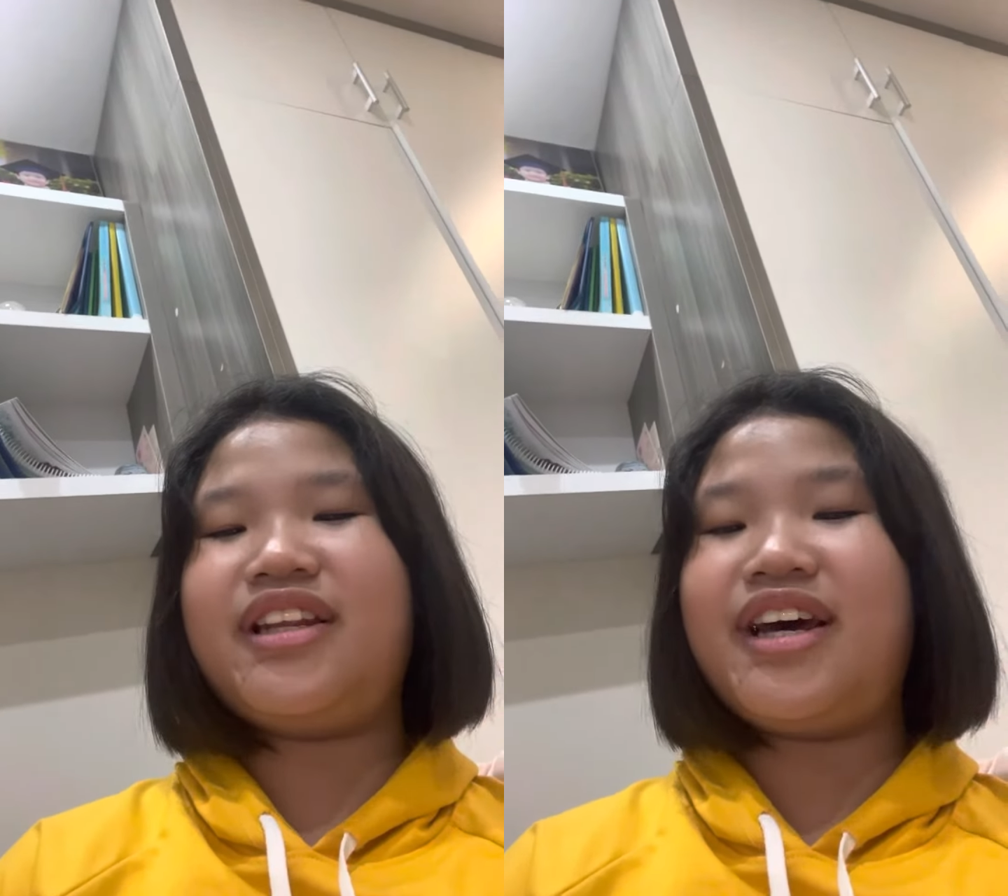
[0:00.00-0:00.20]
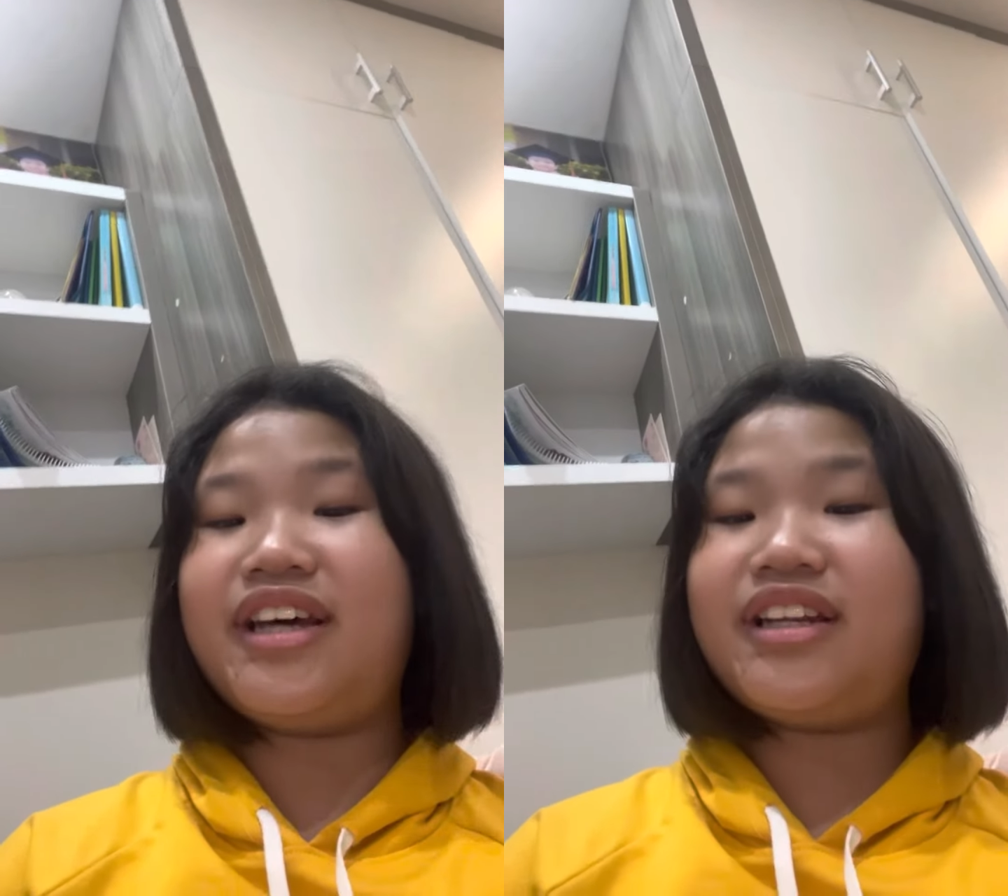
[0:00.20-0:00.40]

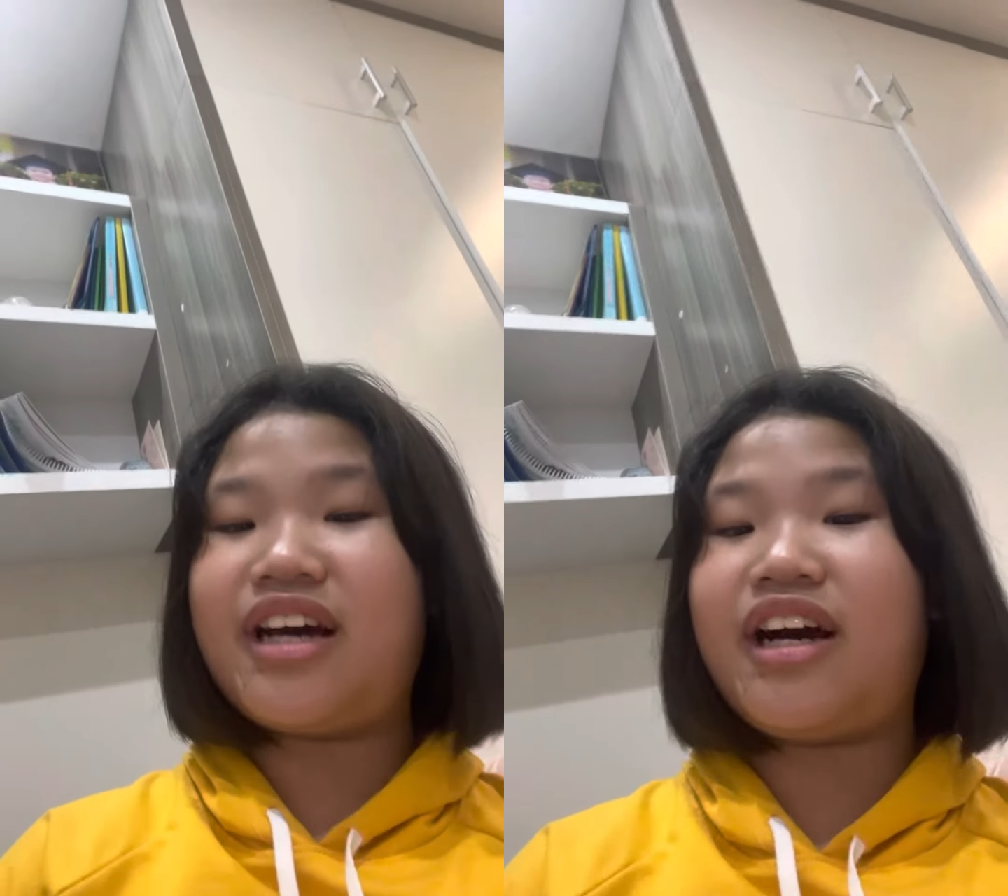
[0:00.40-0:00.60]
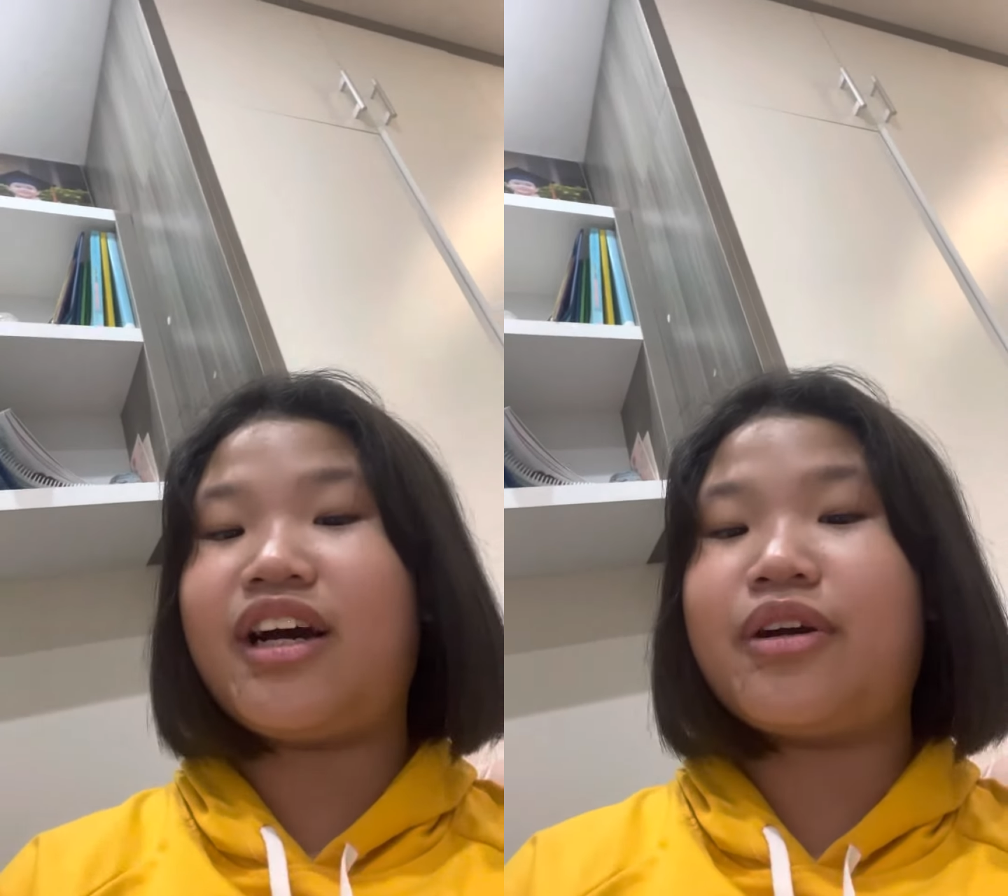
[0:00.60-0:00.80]
then
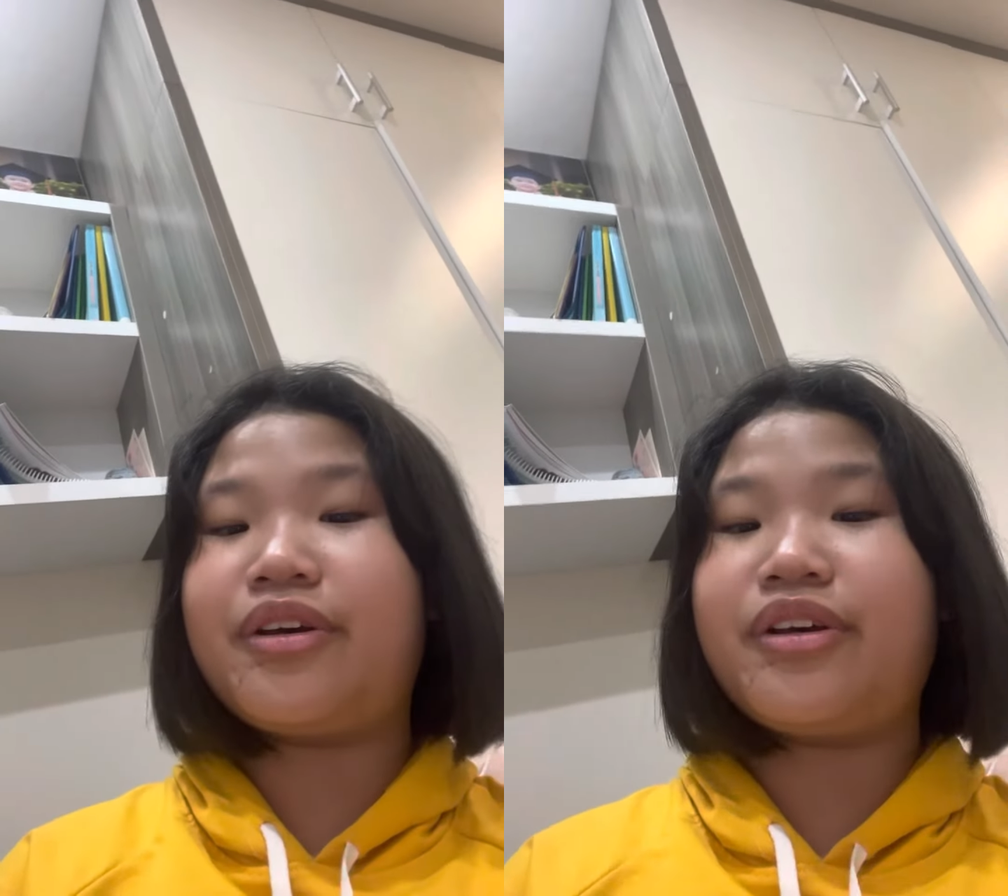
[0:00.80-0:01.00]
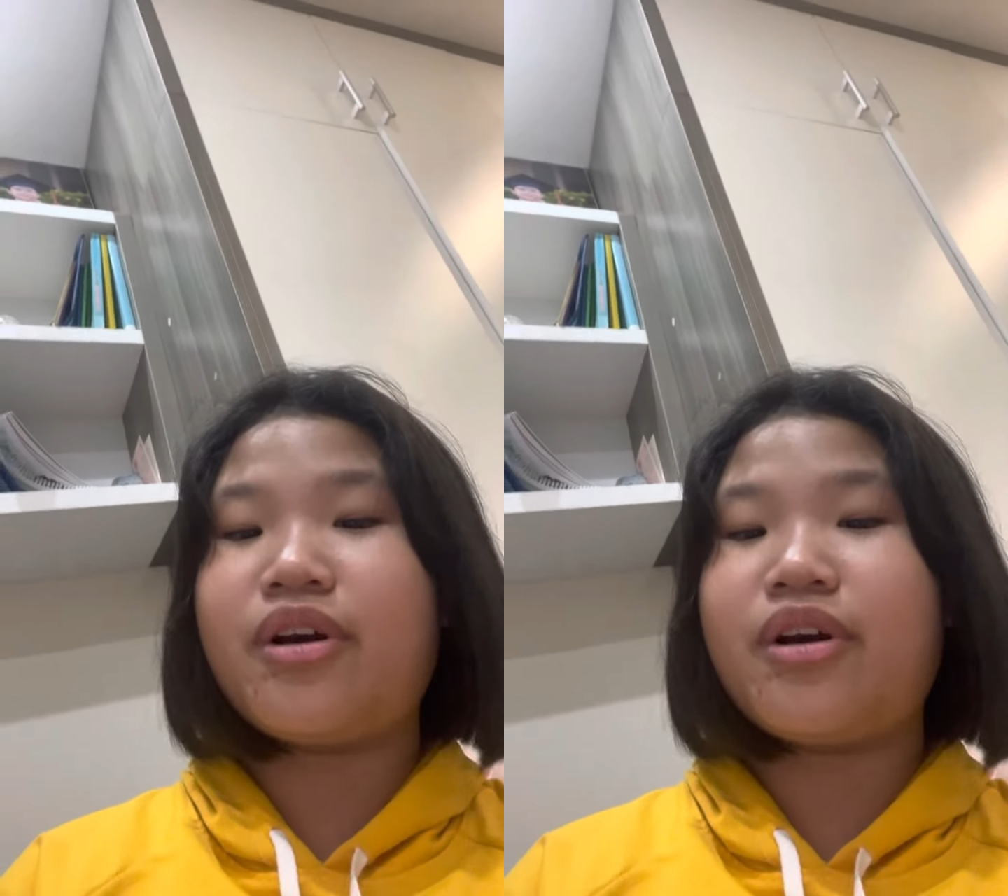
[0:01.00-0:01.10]
I